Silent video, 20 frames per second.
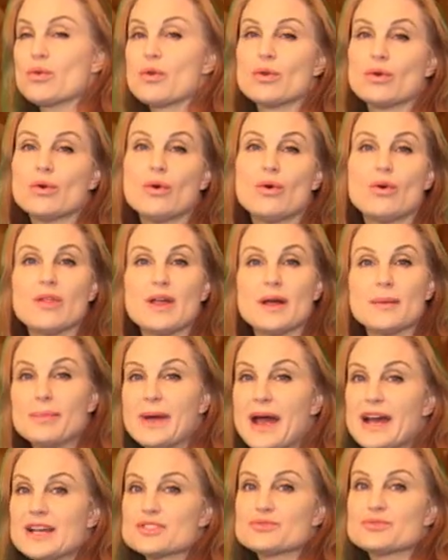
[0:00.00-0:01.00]
coronal hole that
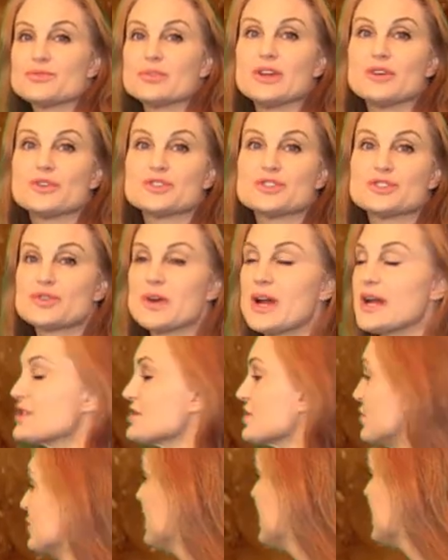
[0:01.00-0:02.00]
passed through the Earth's strike
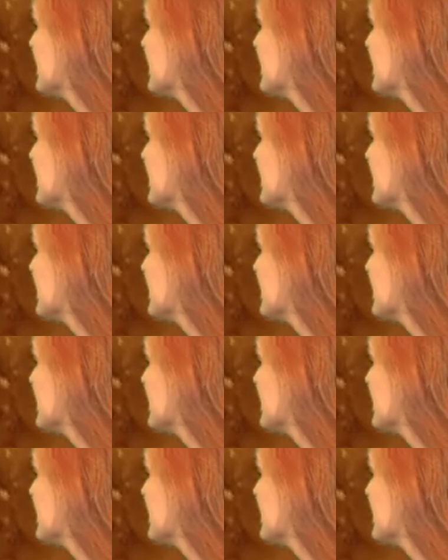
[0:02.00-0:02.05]
zone.